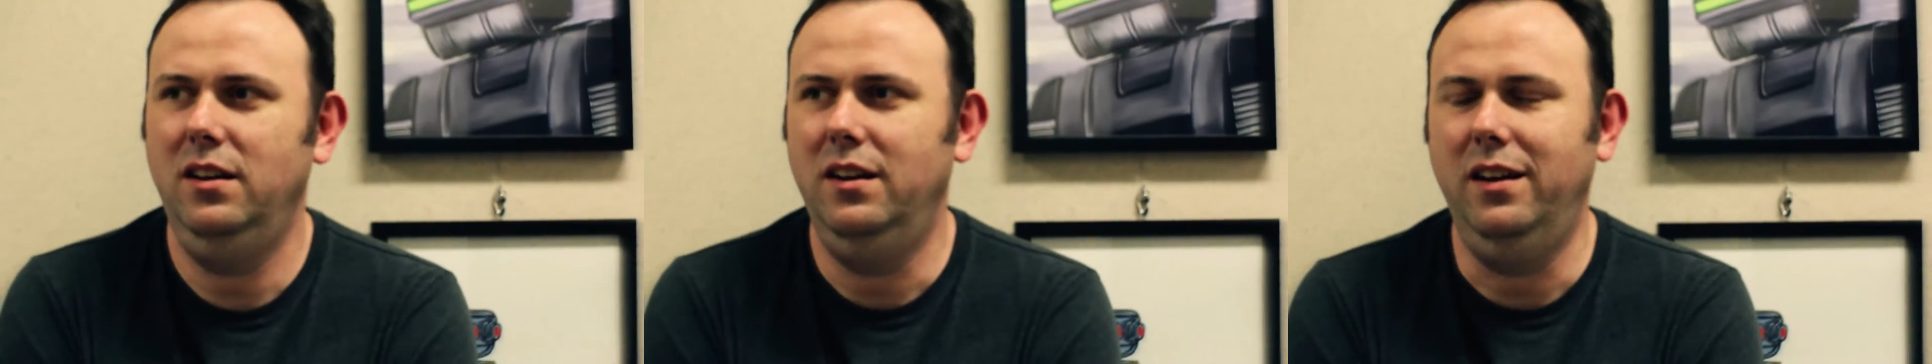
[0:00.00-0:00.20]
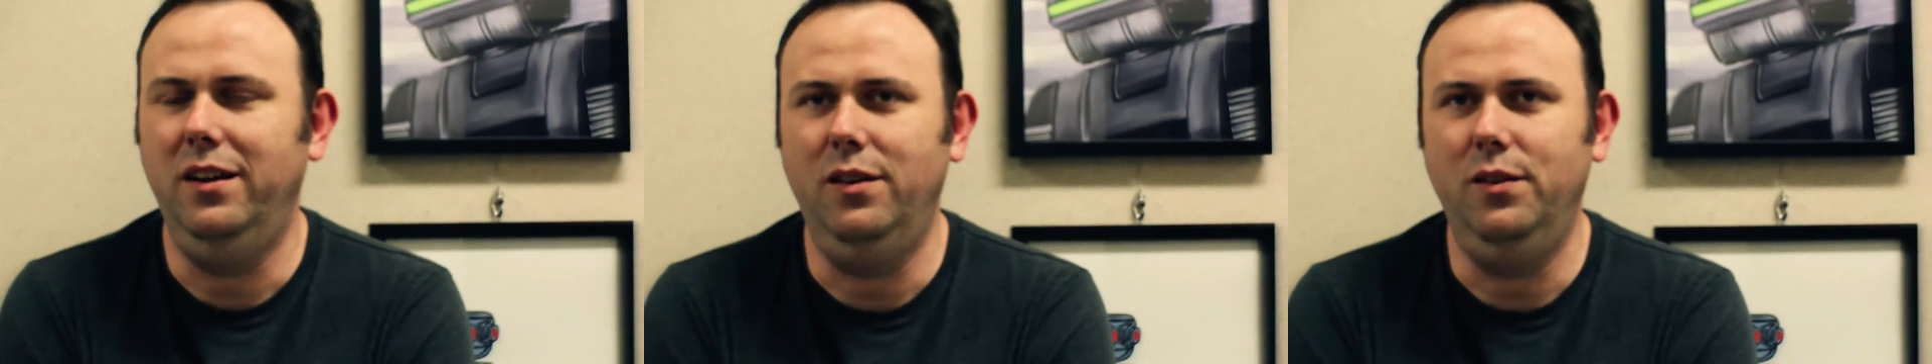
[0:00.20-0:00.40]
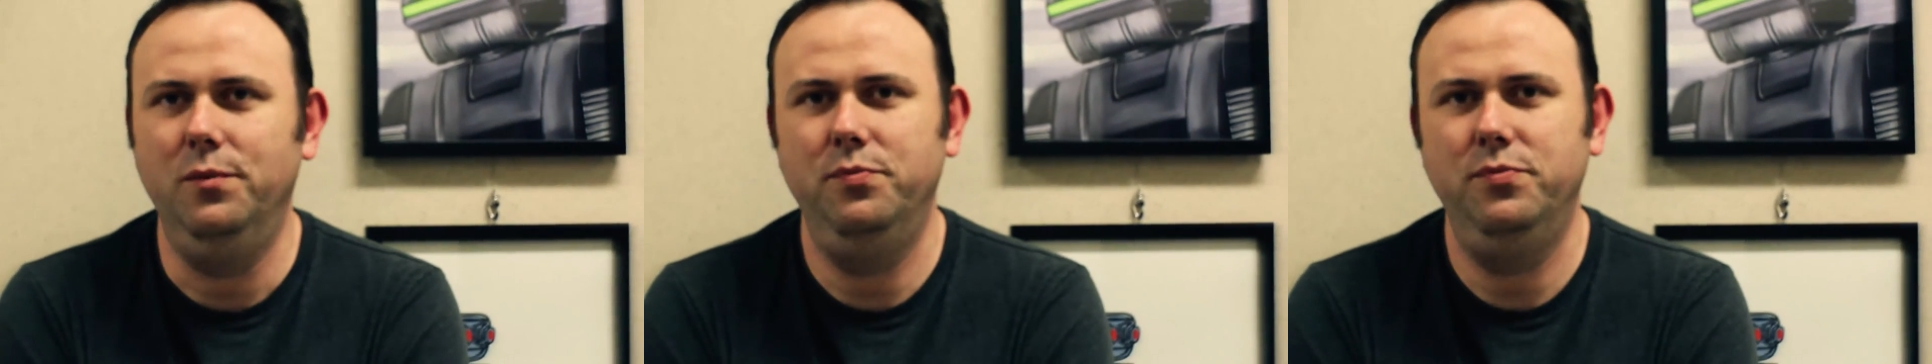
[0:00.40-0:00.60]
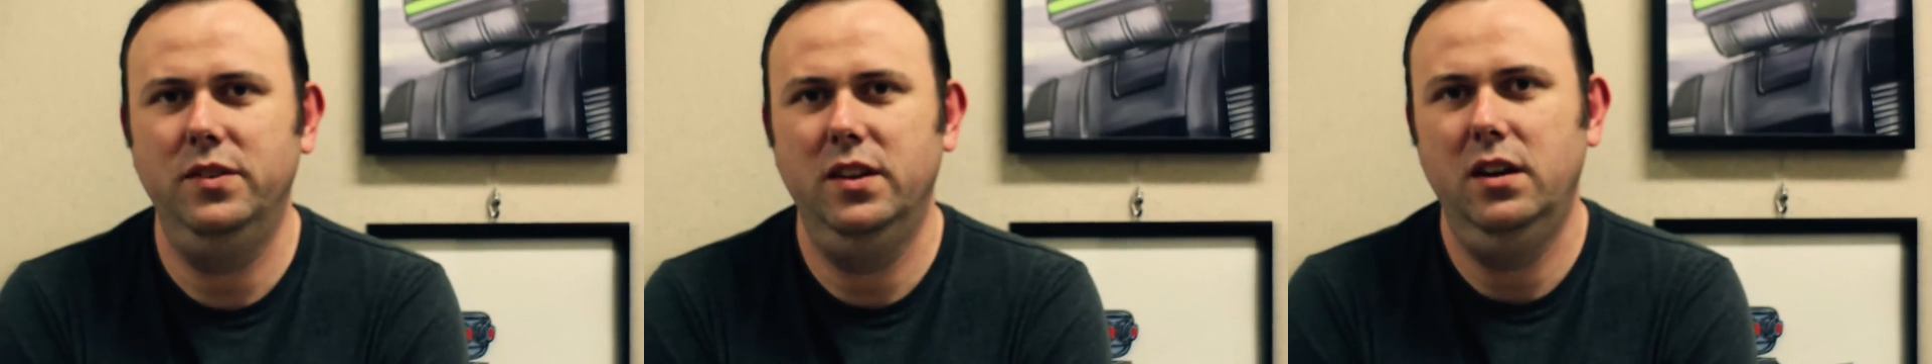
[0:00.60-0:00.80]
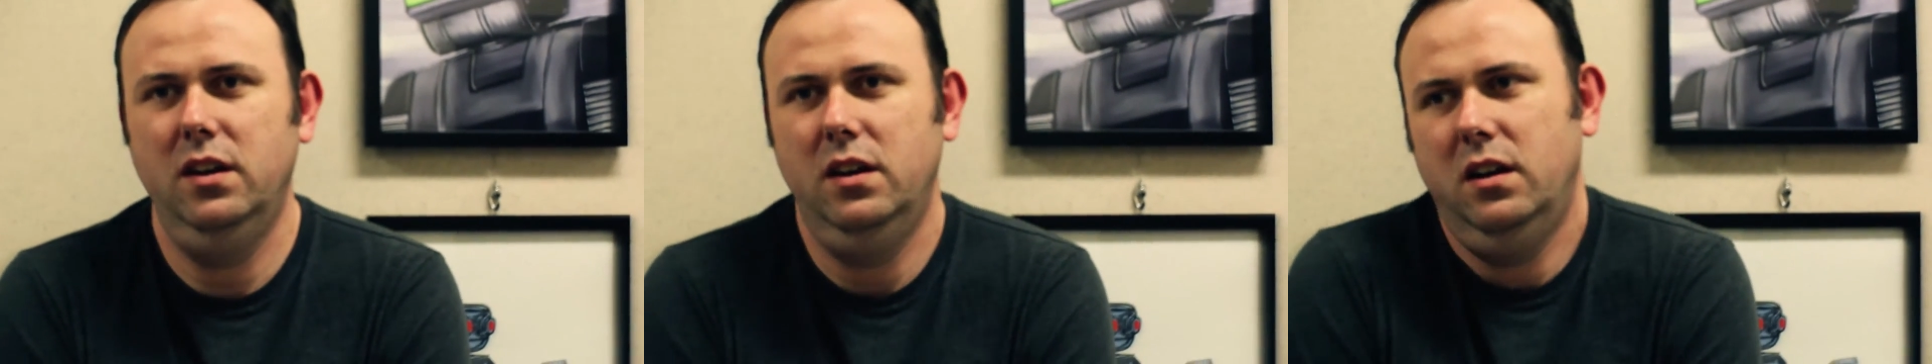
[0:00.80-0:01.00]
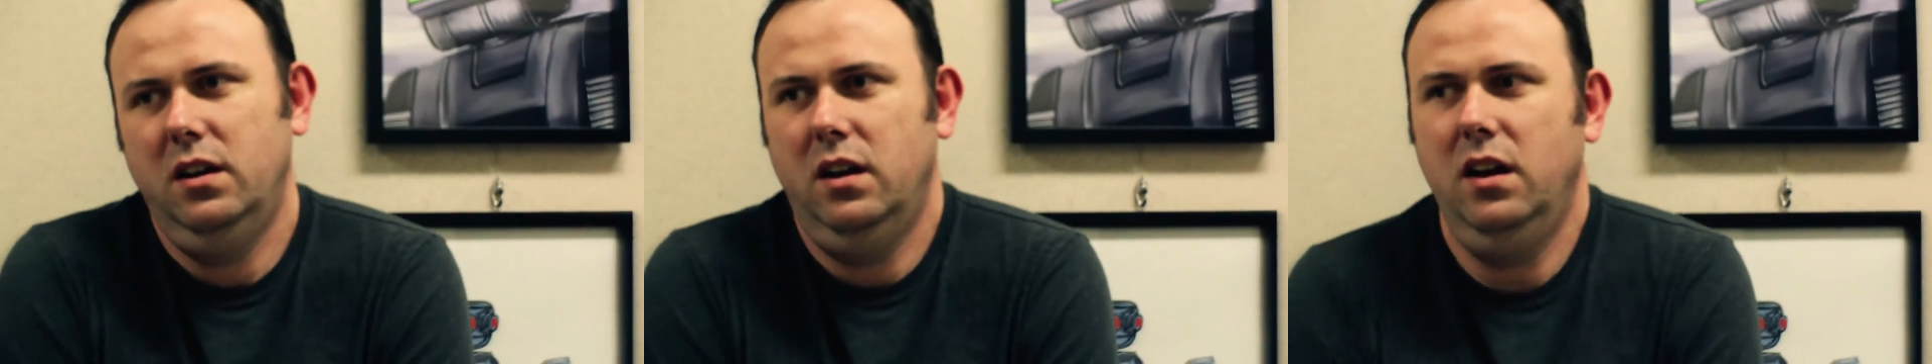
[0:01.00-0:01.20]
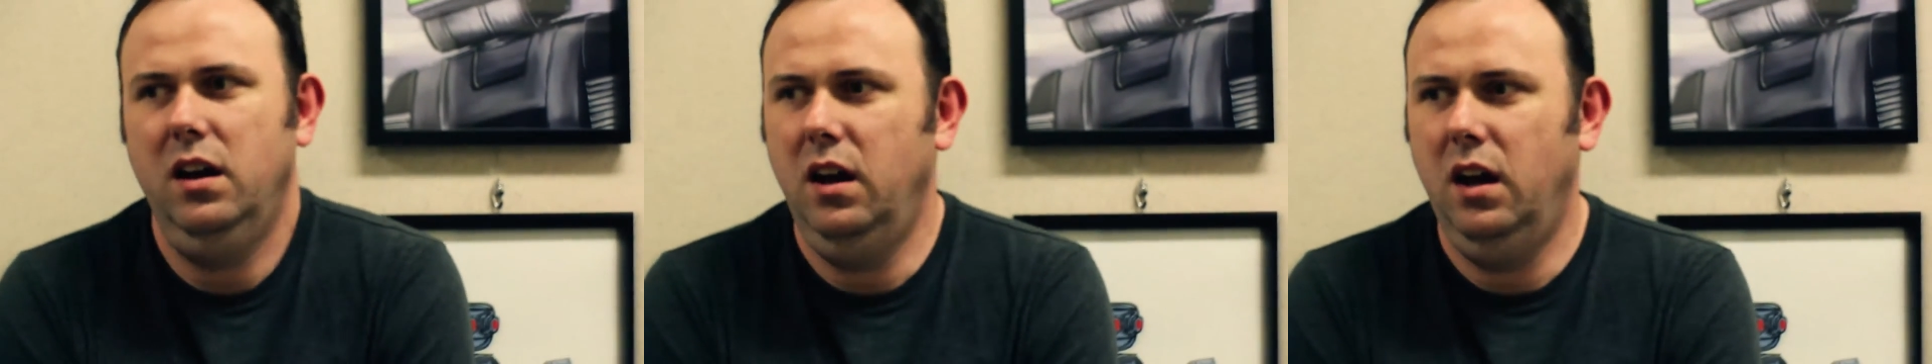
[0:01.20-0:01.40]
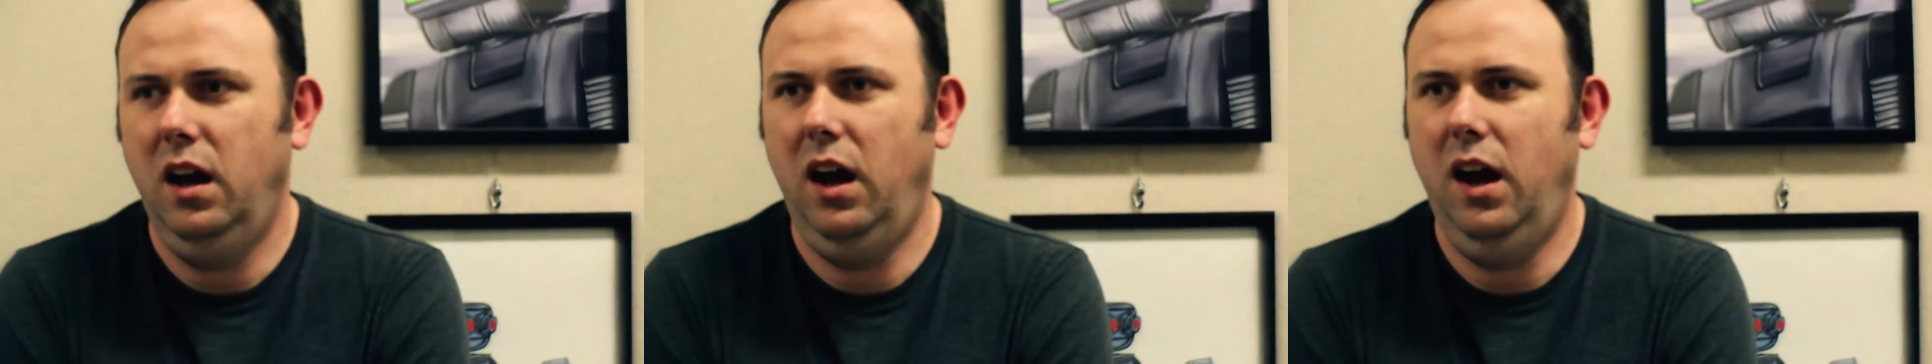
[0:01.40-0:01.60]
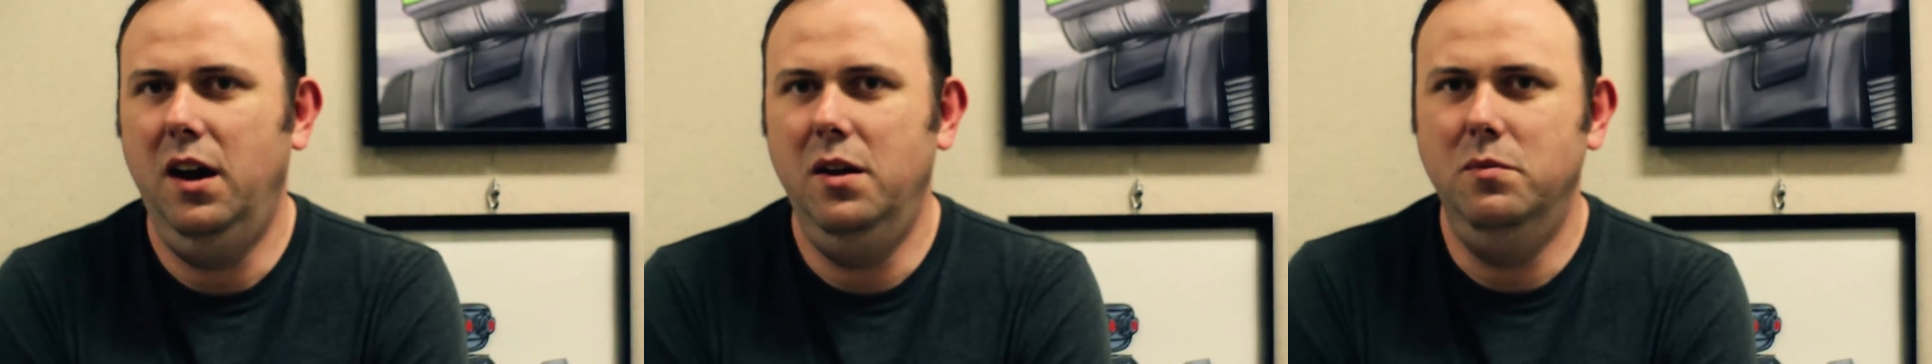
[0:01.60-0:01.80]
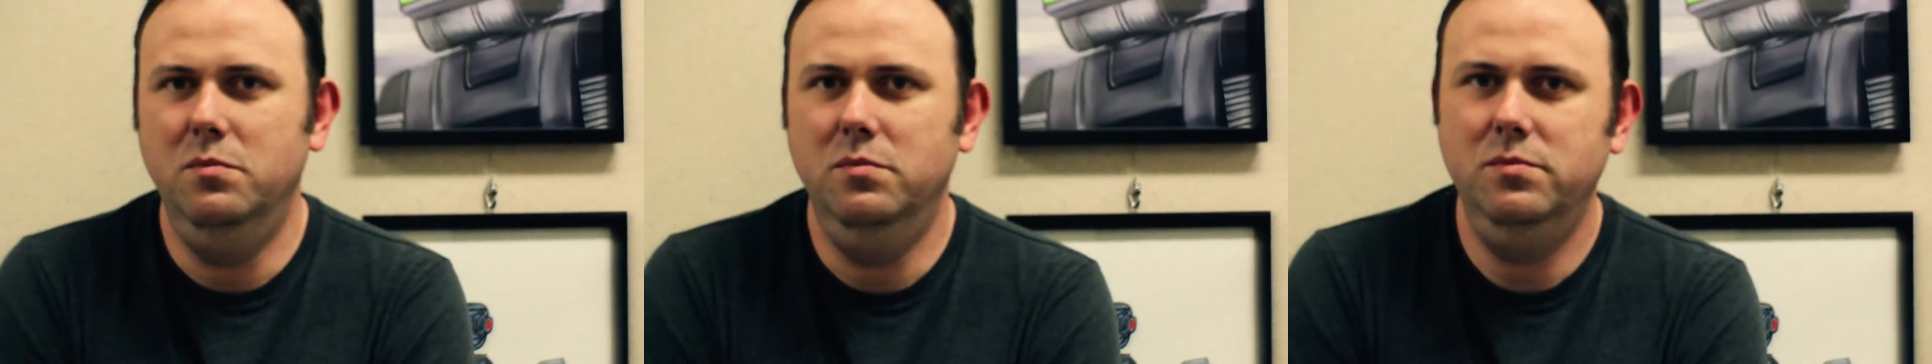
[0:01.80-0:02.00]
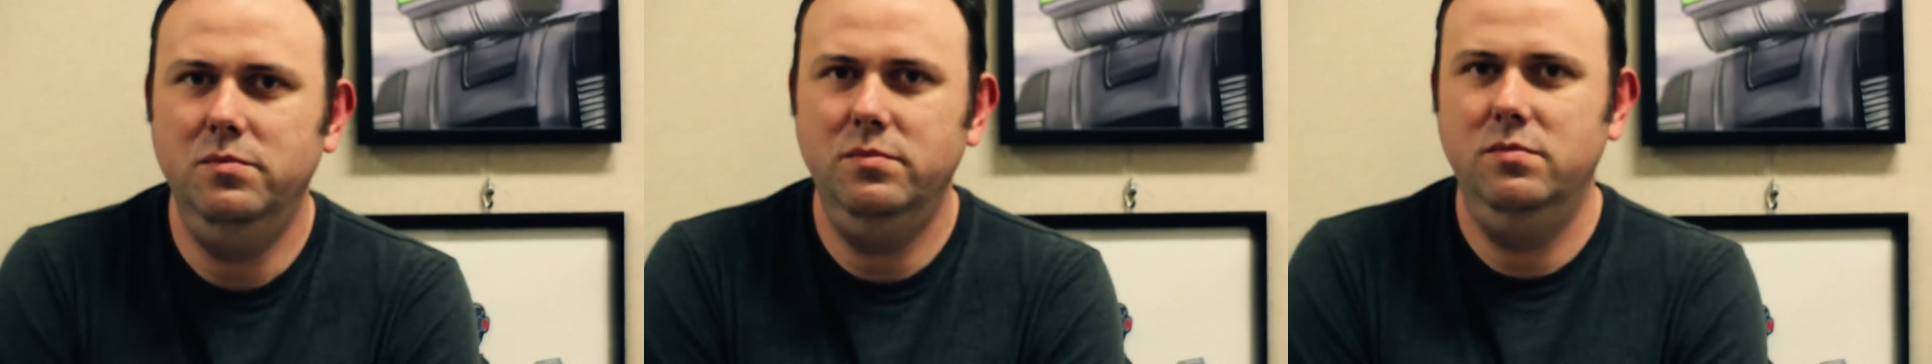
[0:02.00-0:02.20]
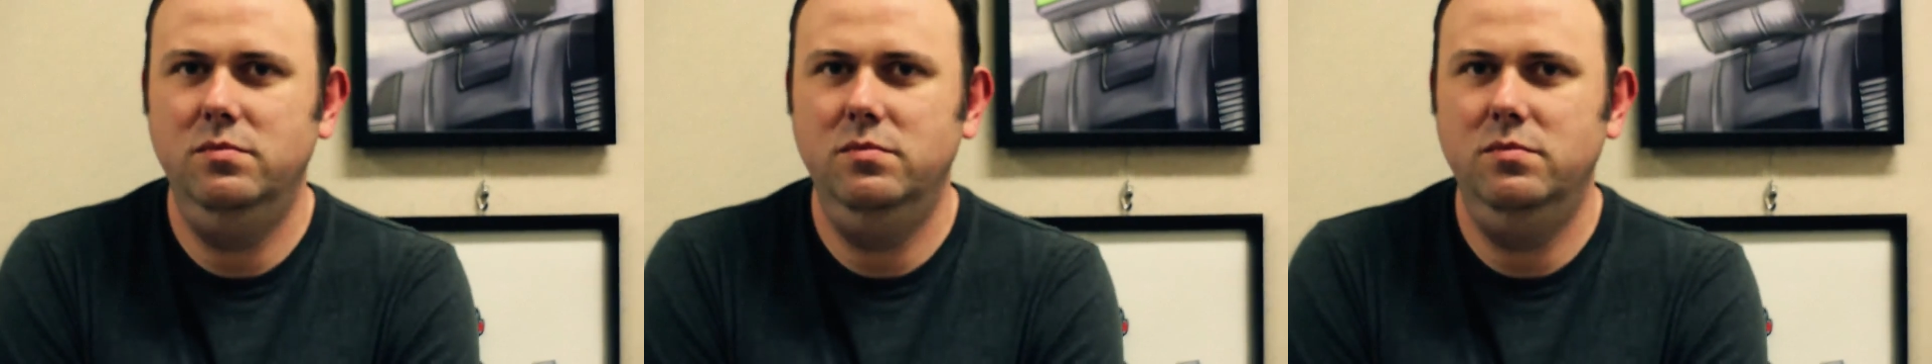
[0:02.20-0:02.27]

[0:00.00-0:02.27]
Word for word: you know,